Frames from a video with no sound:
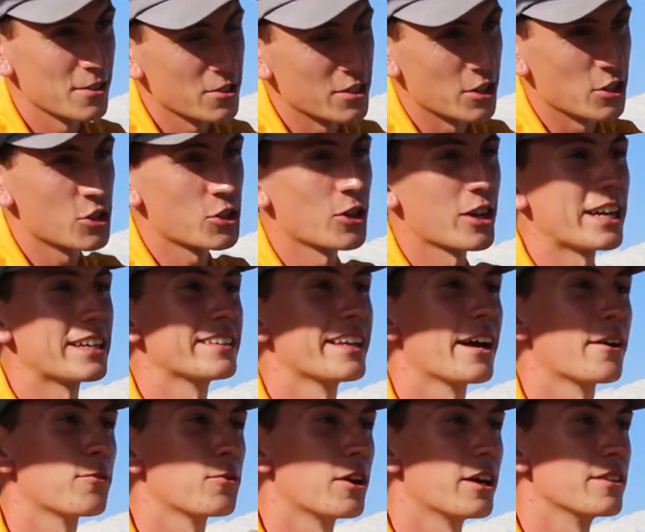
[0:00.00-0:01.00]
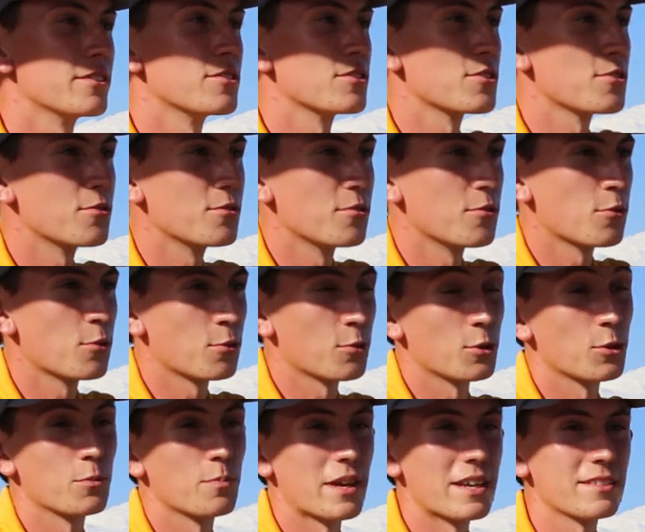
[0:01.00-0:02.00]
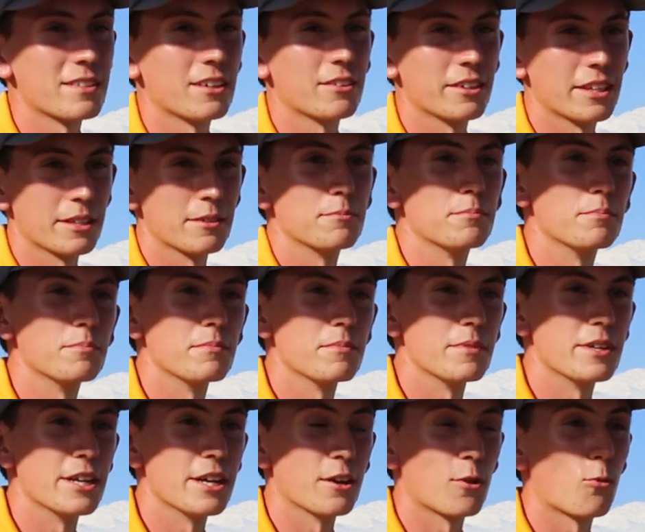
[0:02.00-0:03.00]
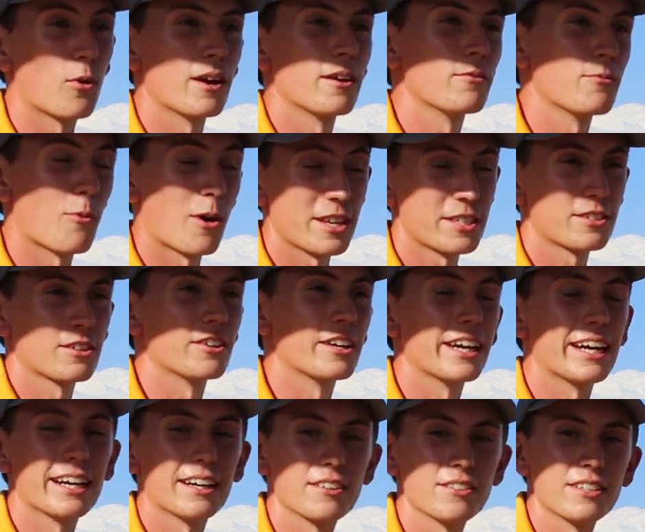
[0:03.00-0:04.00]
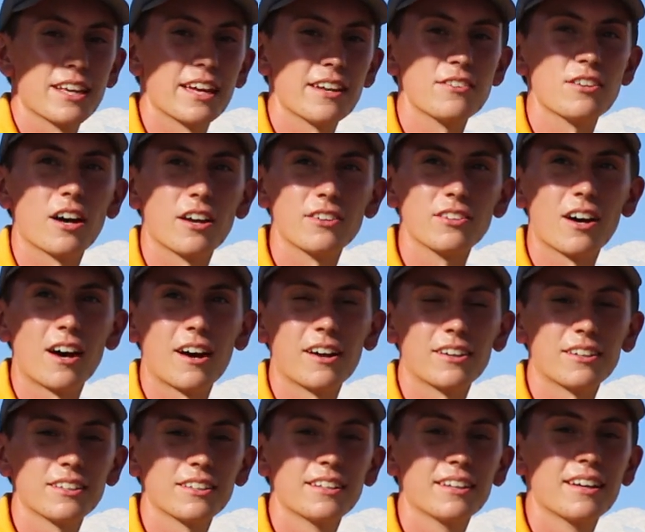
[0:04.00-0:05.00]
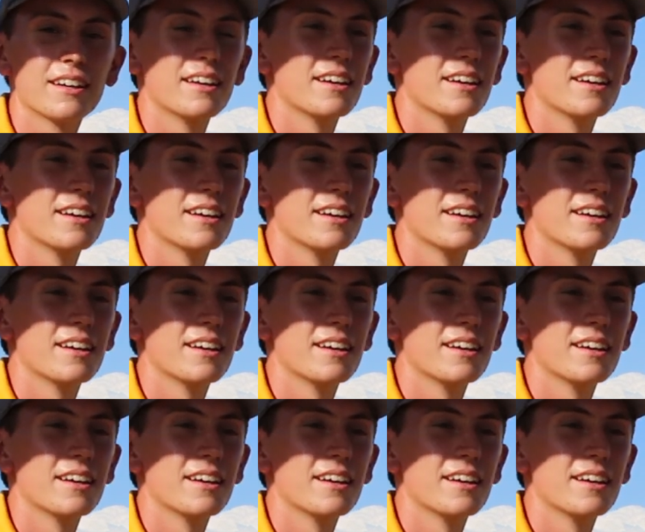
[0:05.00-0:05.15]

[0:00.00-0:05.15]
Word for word: There's a train that runs through basically near Western Gailes and Dundonald,